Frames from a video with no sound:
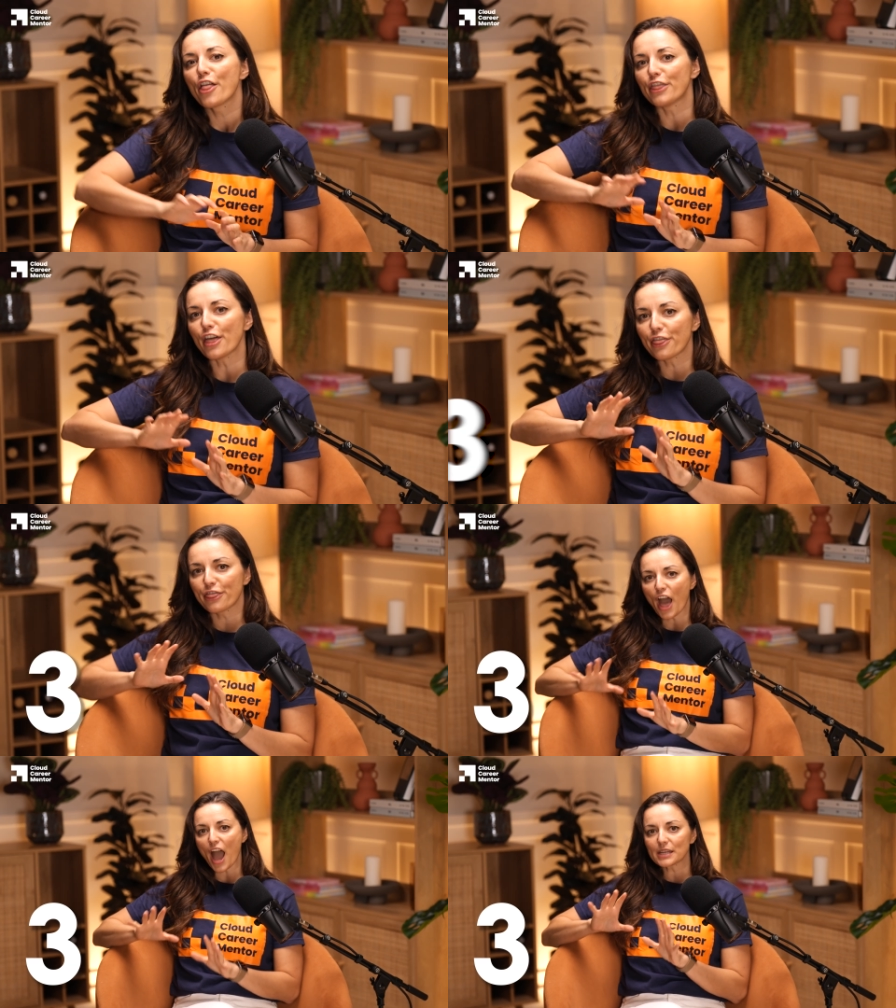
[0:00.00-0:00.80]
The
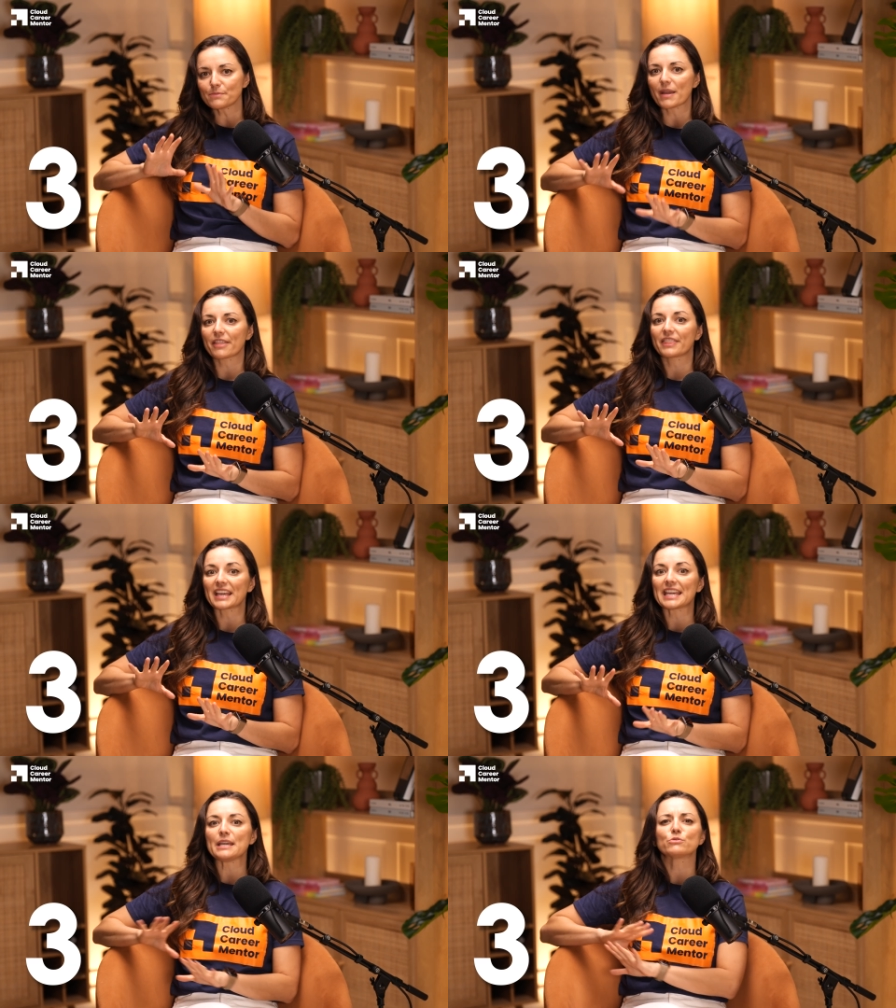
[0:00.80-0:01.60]
third myth
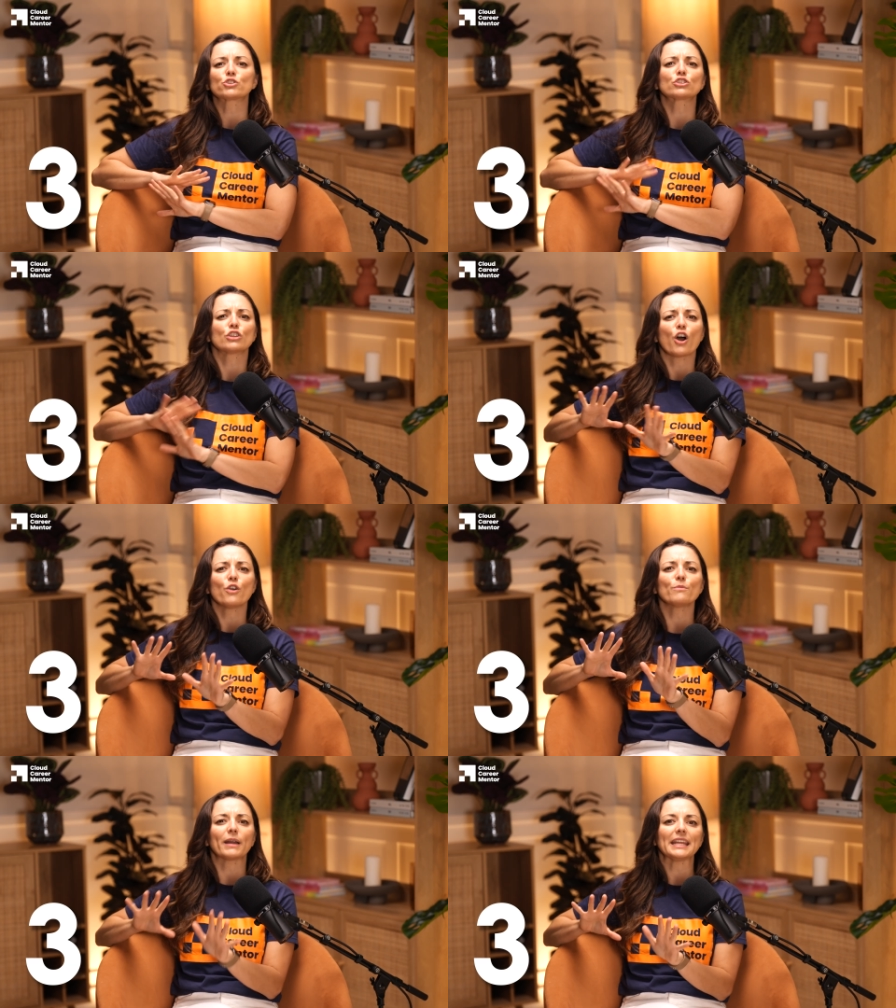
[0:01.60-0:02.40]
that keeps
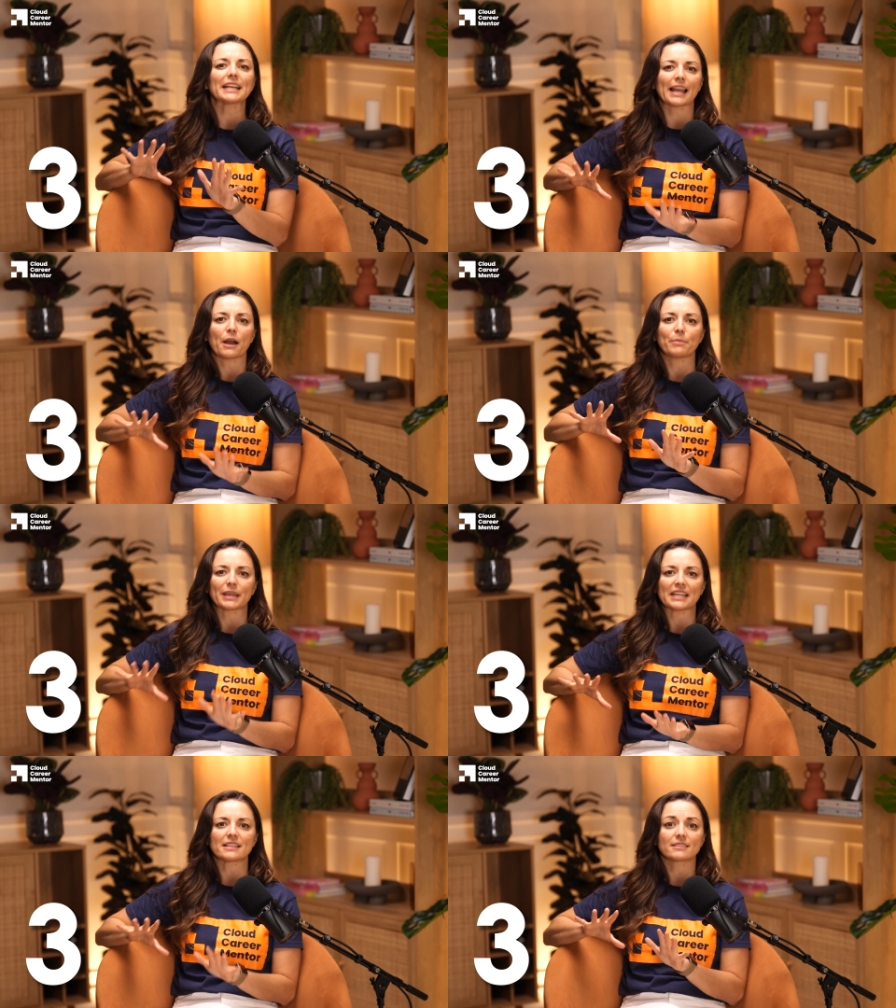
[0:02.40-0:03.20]
so many cloud
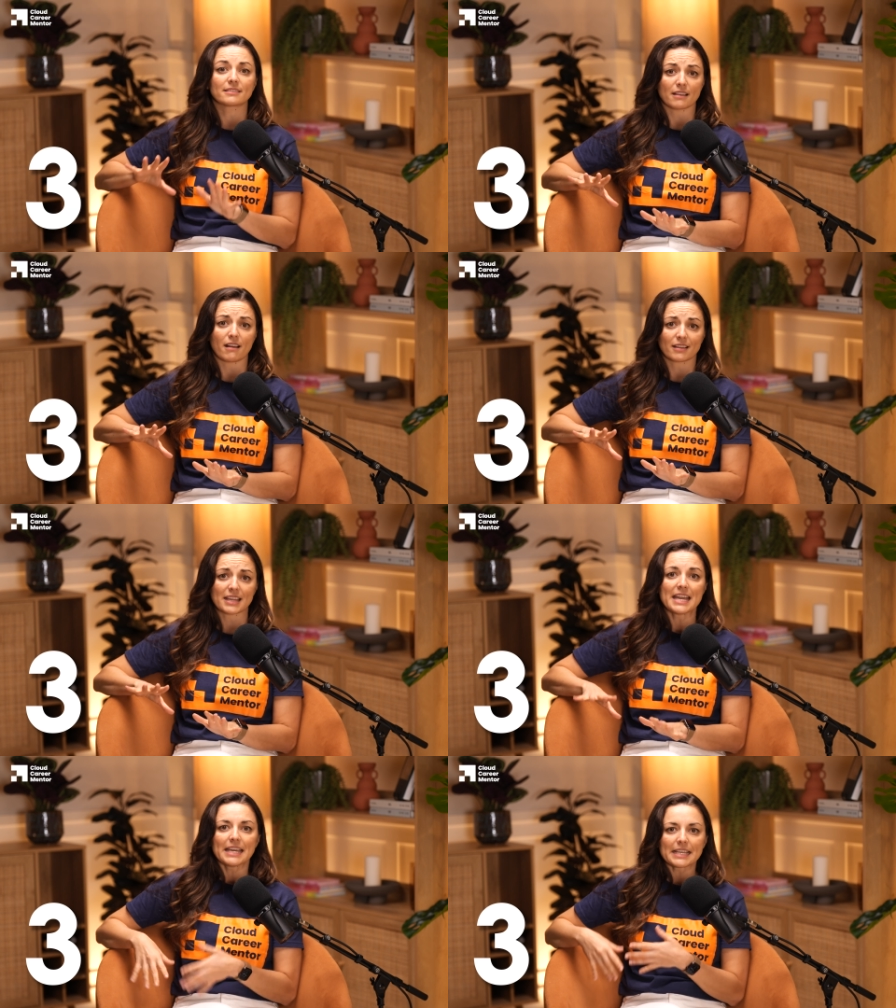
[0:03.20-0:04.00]
beginners stuck
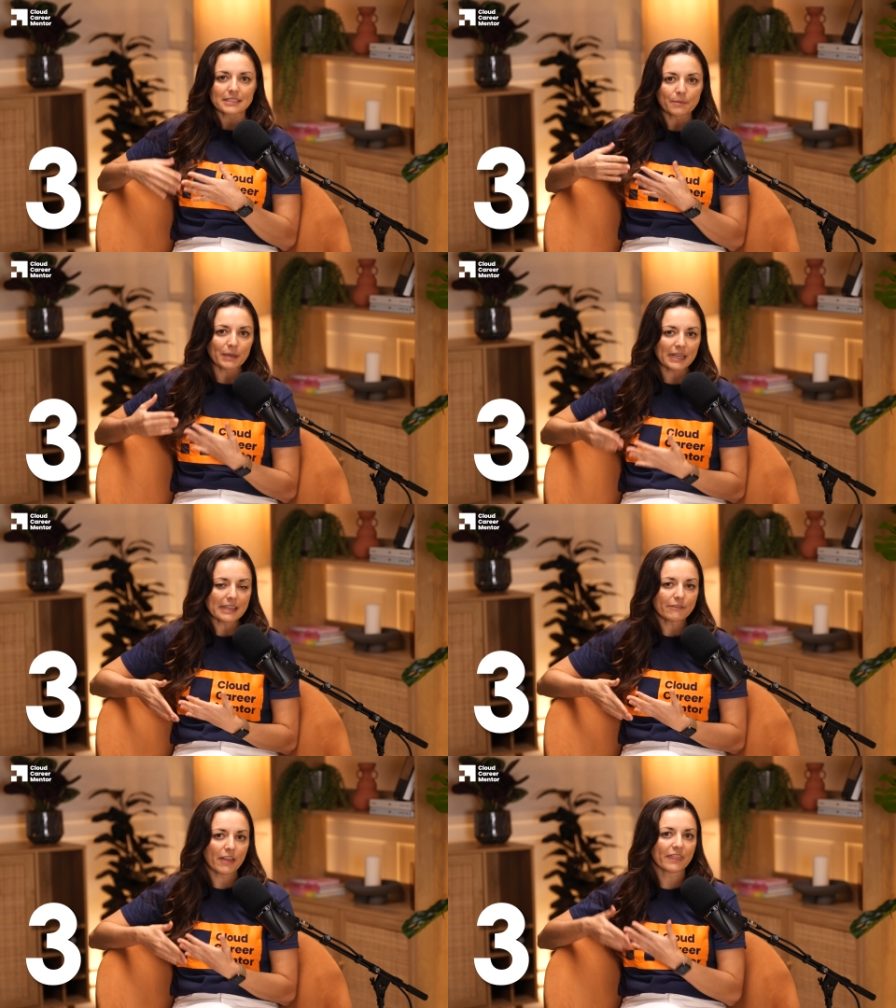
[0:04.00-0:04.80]
is the
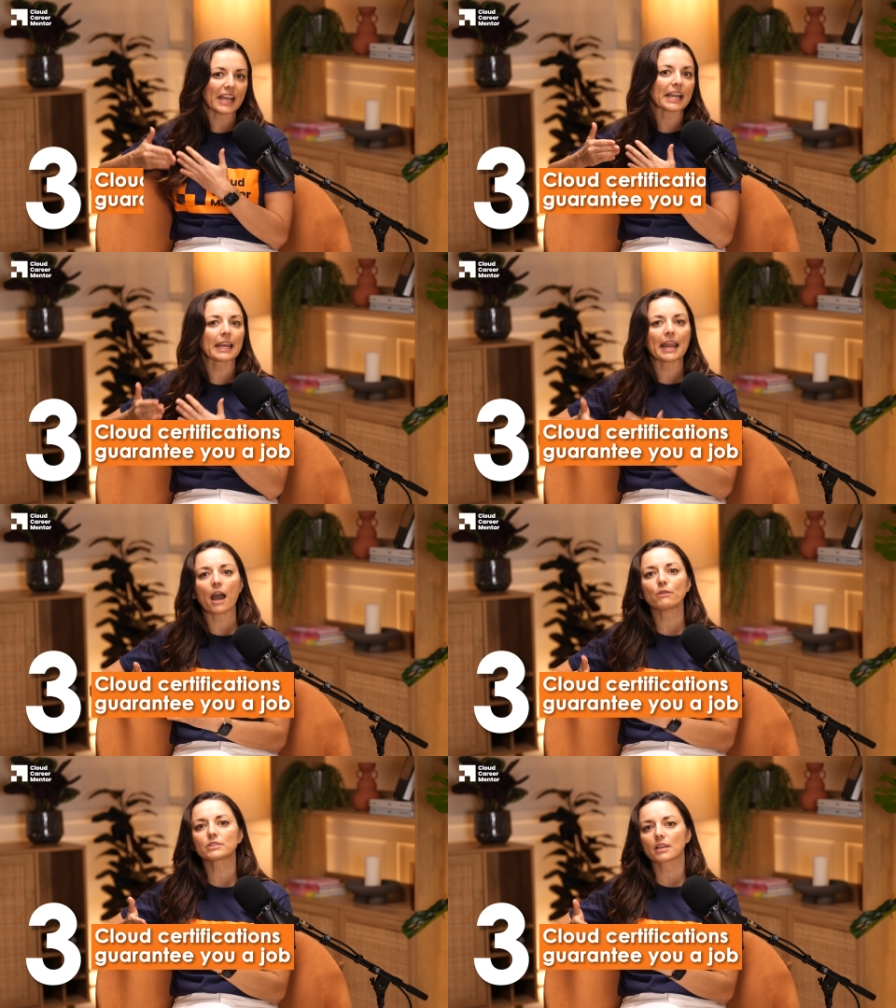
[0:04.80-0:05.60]
belief that
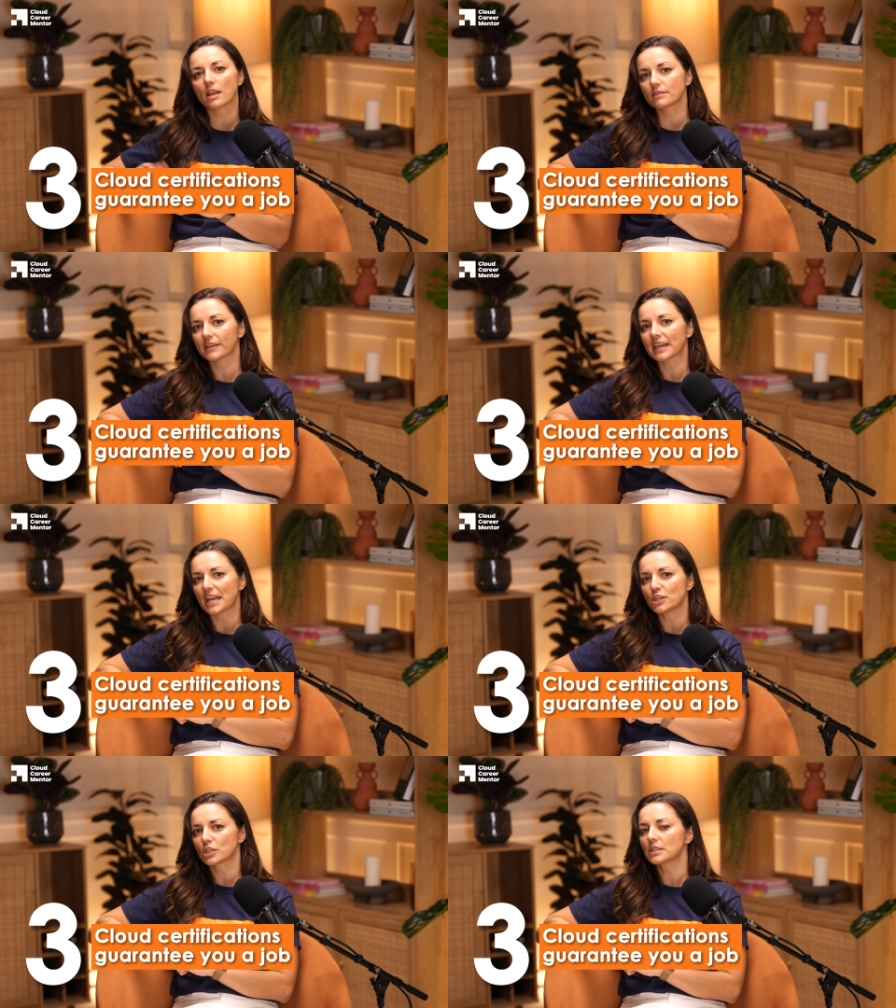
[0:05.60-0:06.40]
cloud
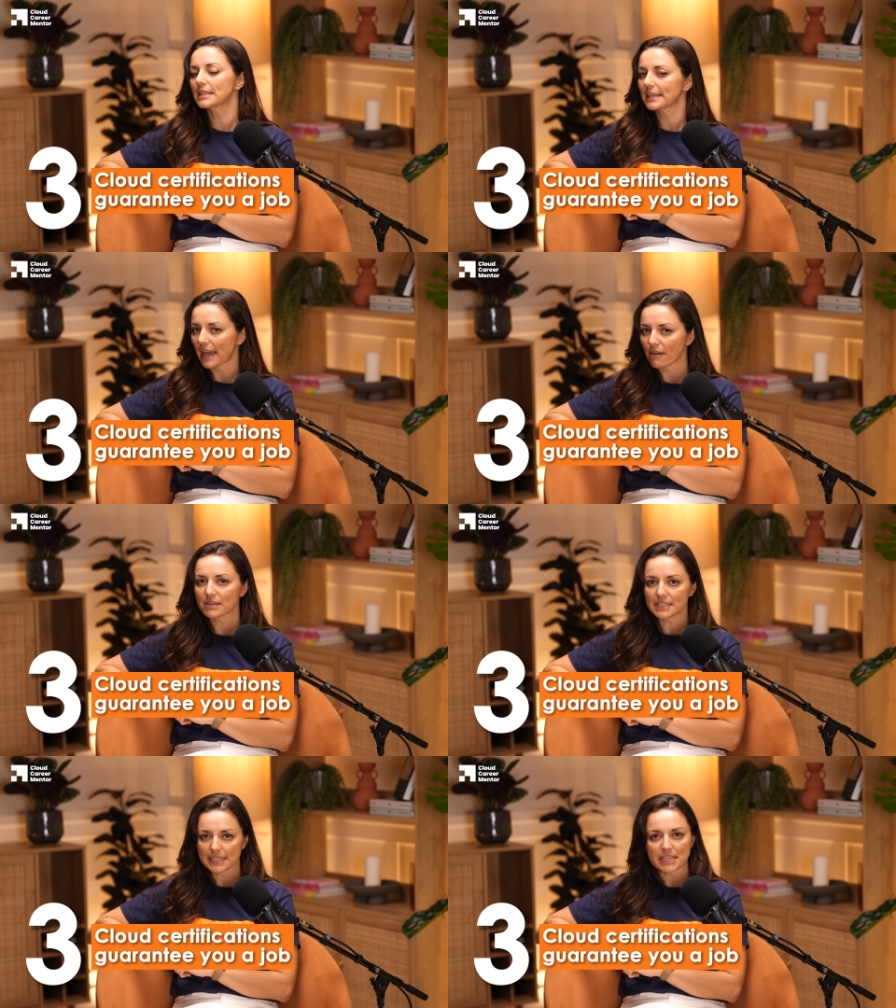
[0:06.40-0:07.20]
certifications
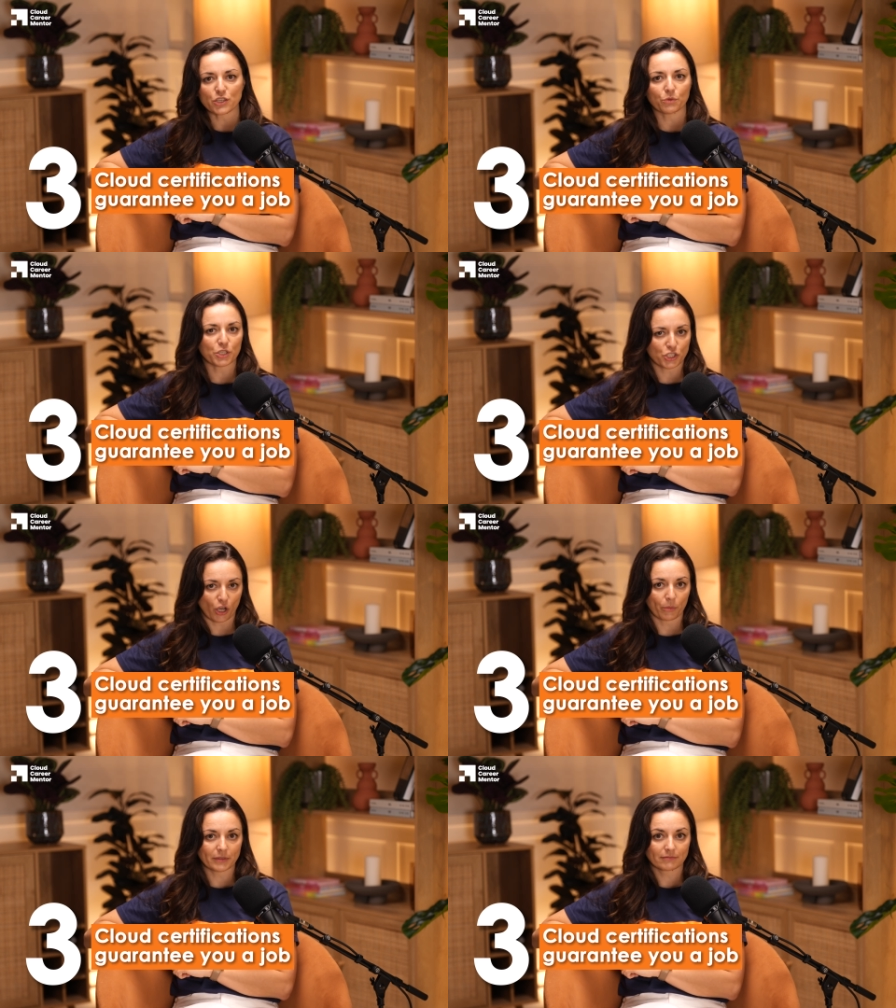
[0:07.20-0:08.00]
guarantee you a
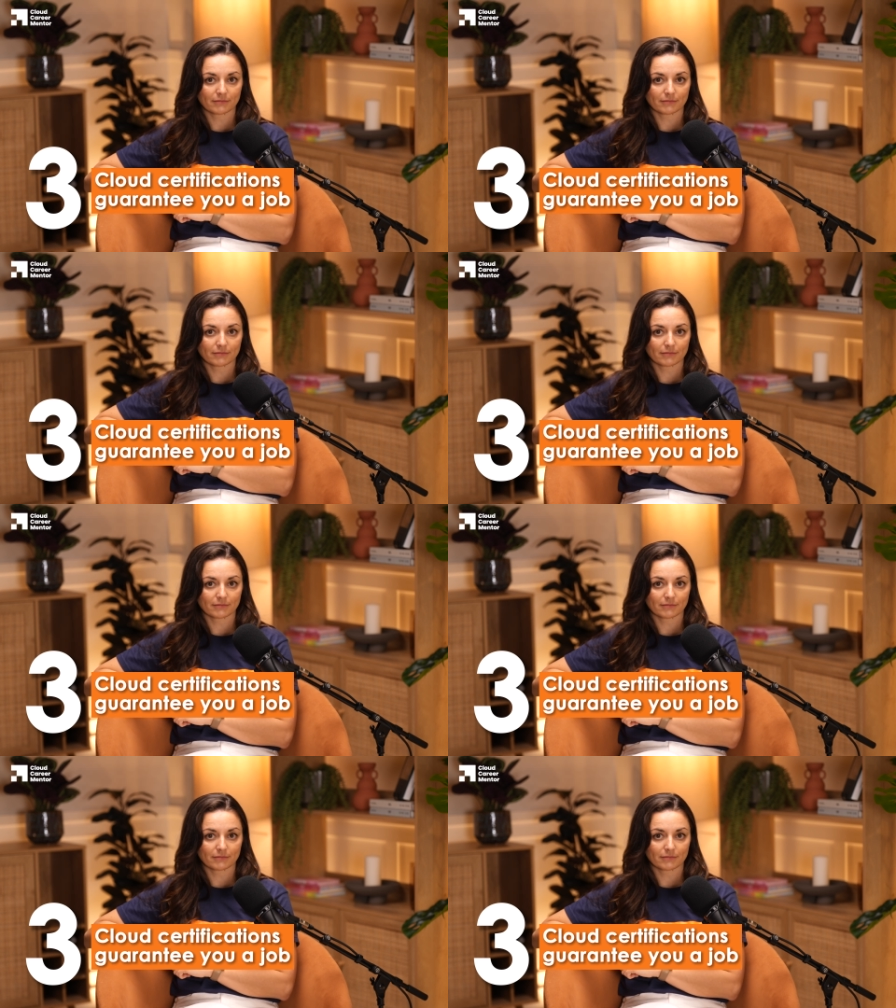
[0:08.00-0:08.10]
job.